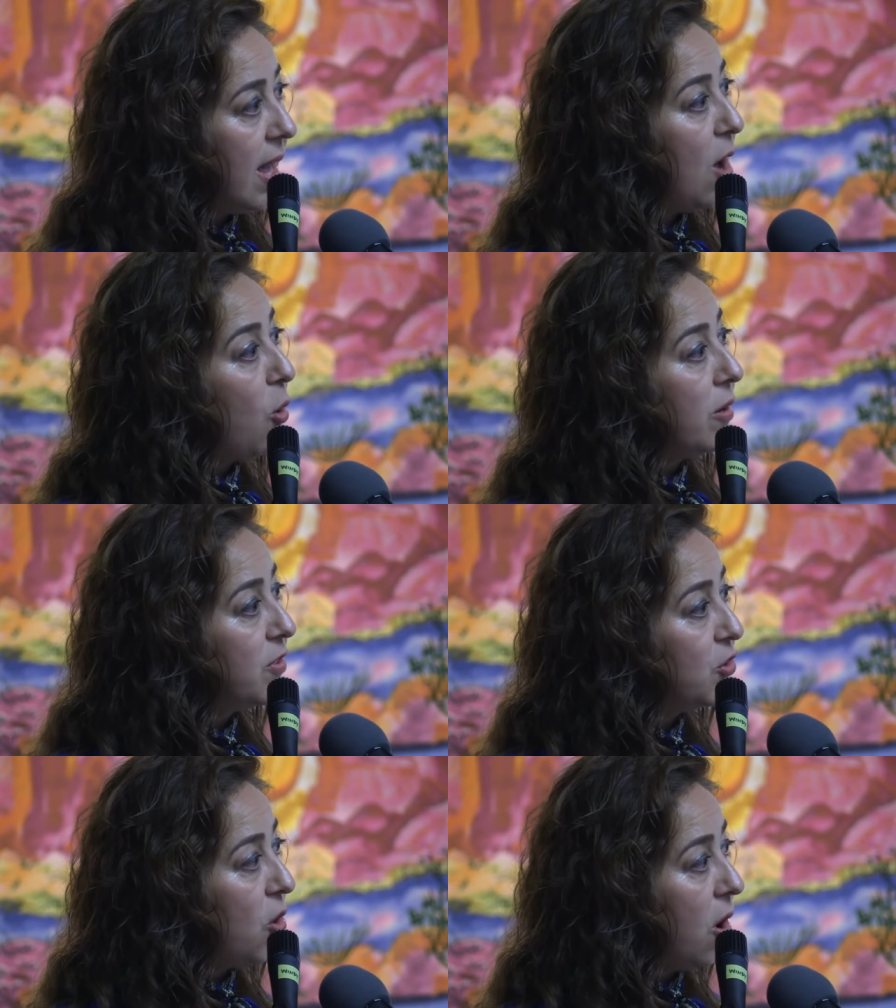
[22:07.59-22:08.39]
or of
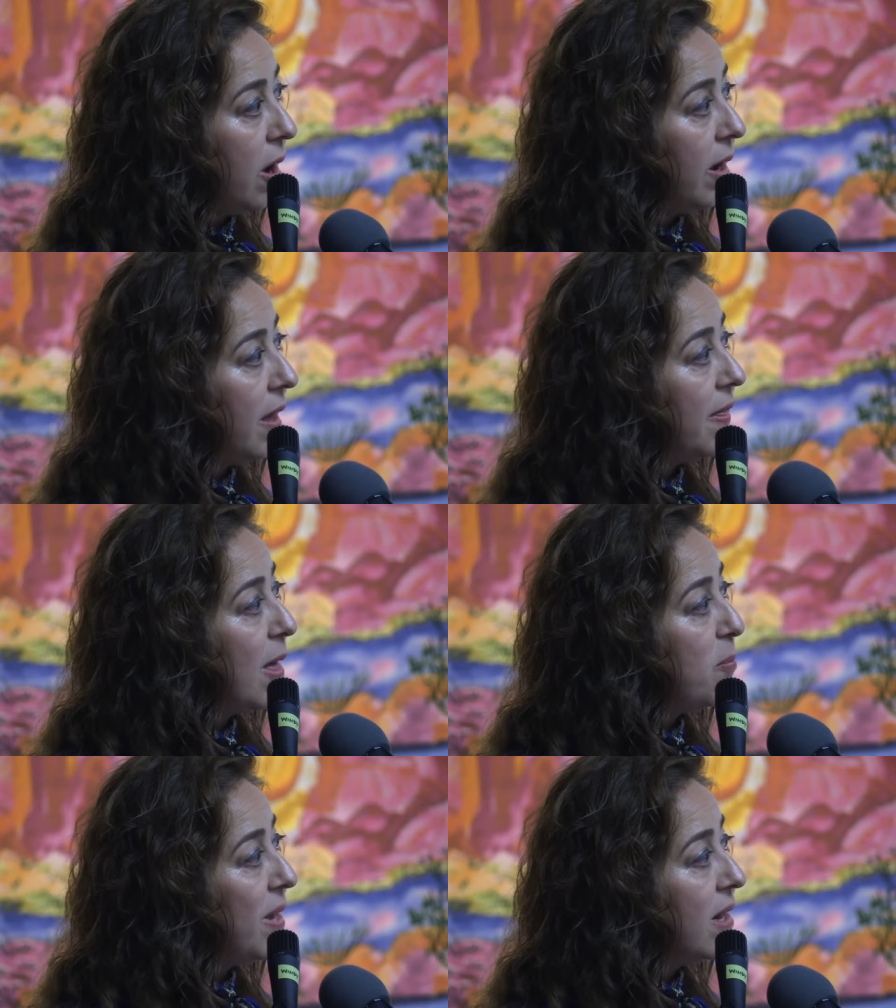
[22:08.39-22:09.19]
song
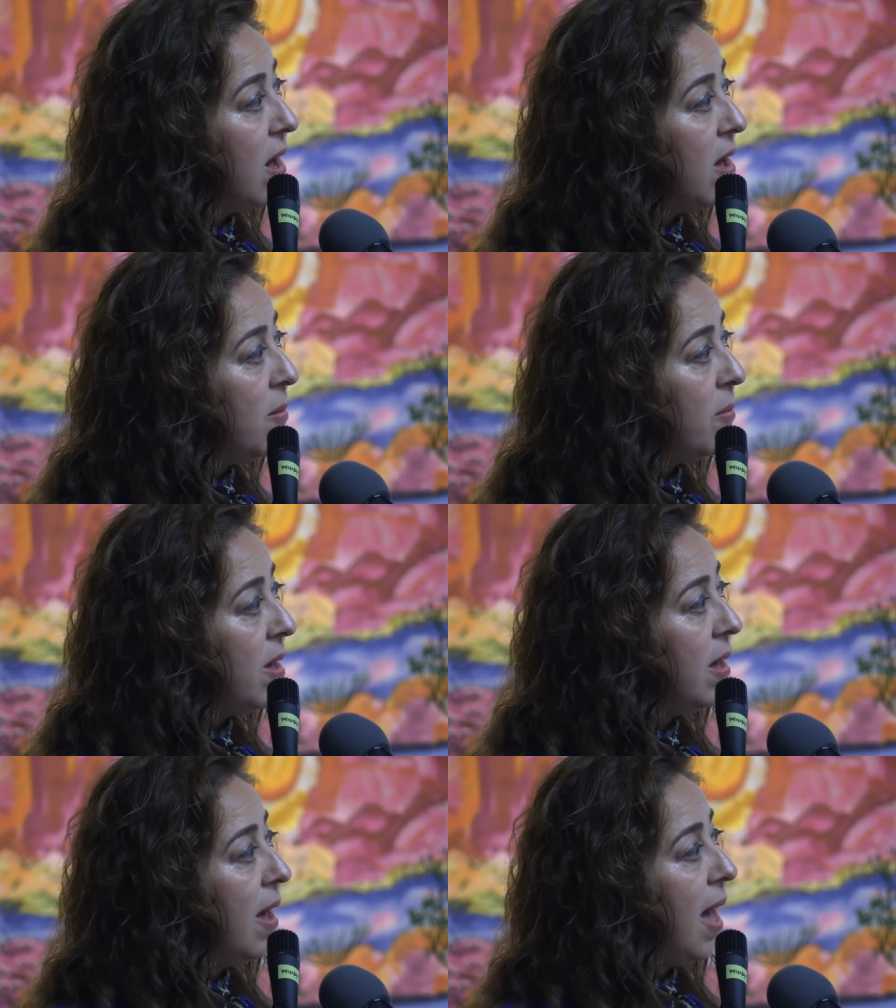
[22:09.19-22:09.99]
that
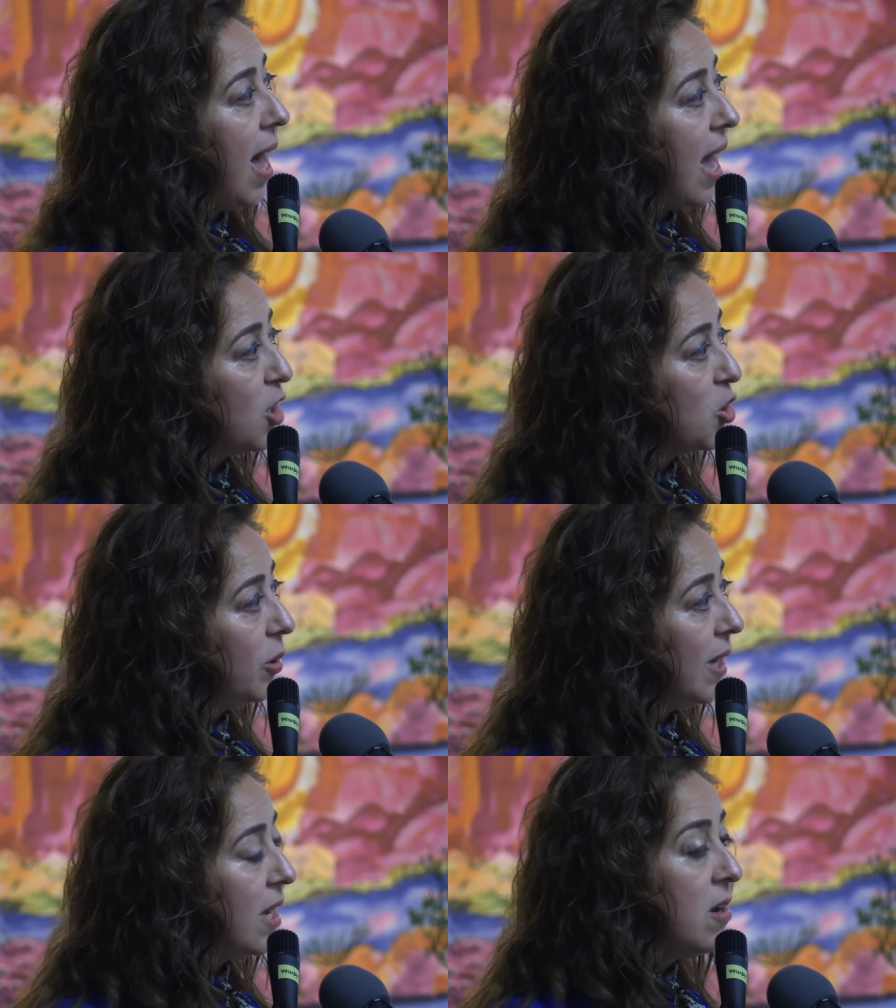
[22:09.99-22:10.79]
become
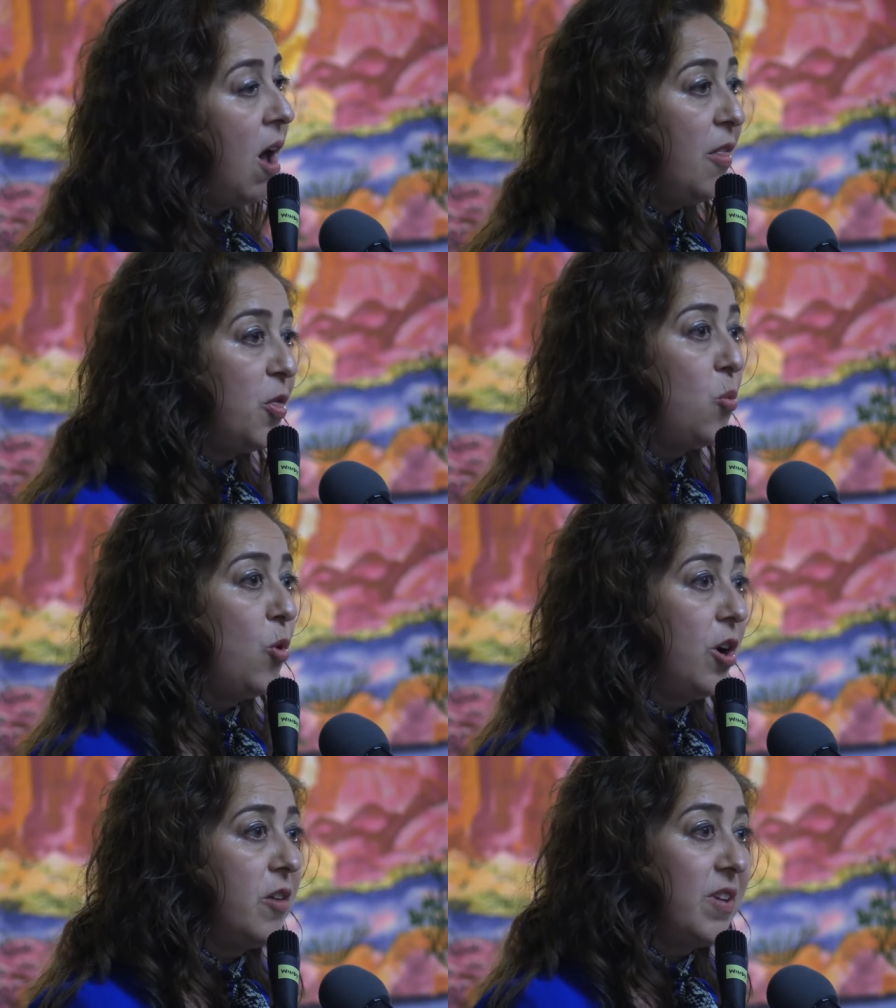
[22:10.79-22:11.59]
actually not the
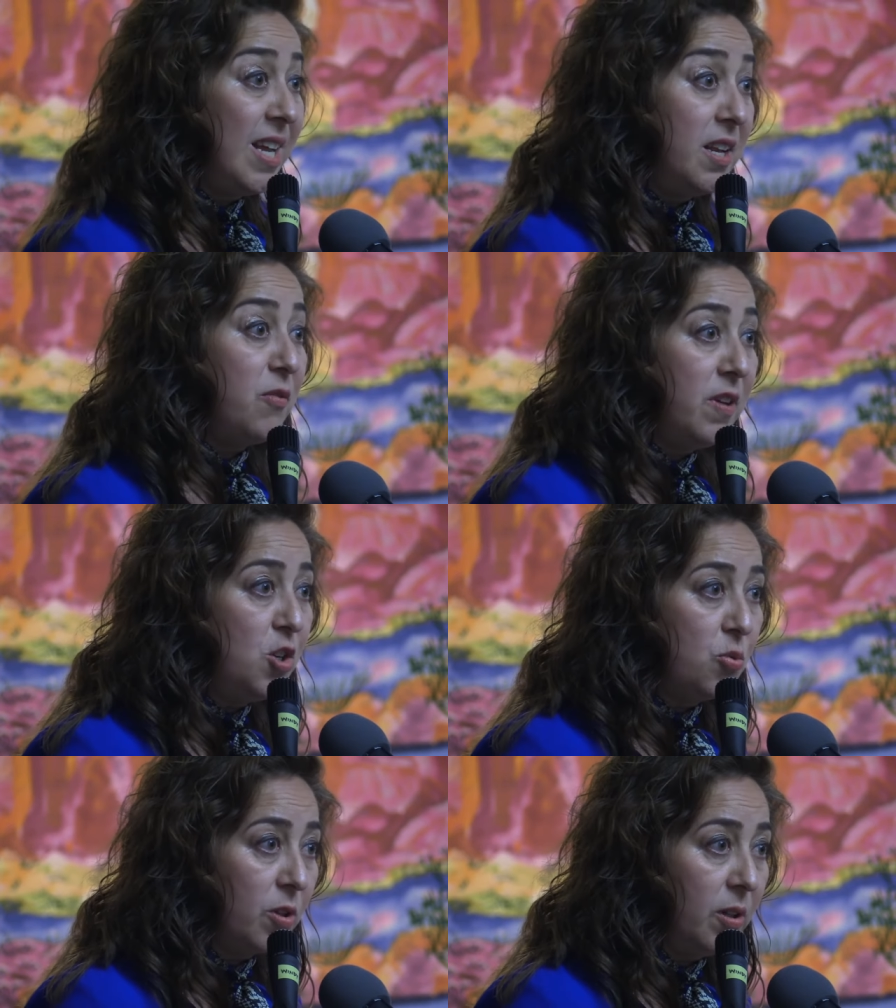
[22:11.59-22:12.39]
word of an
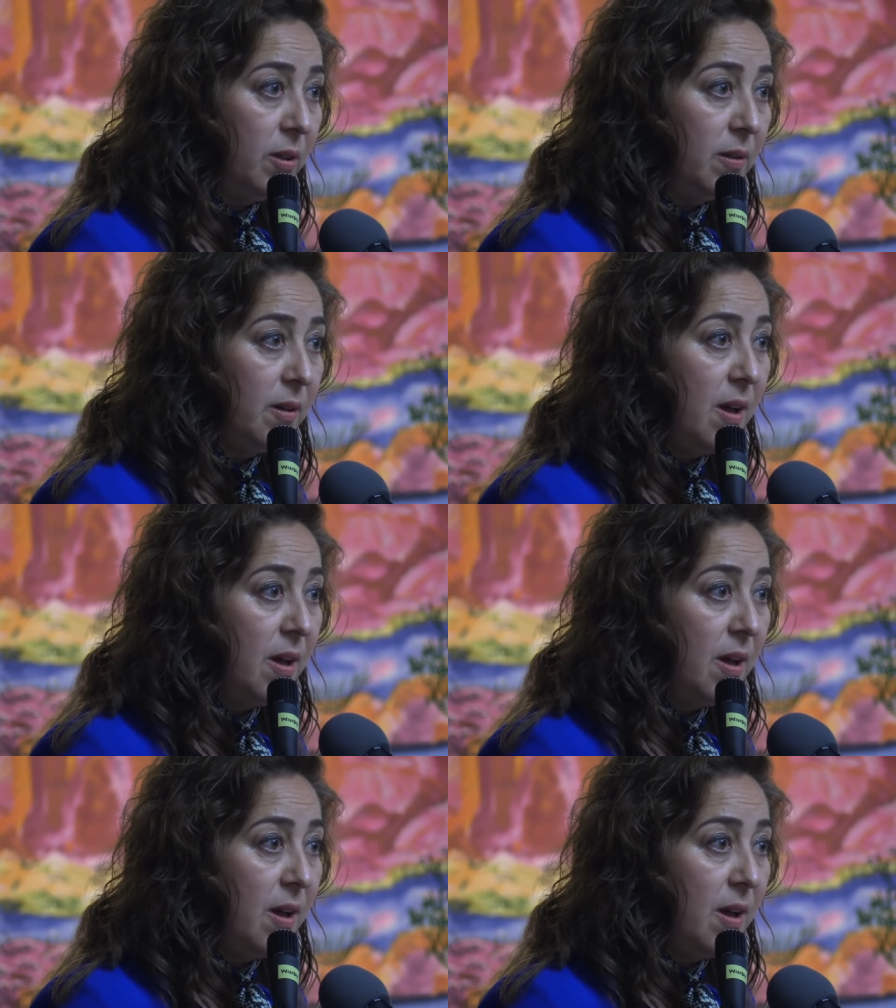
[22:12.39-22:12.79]
individual,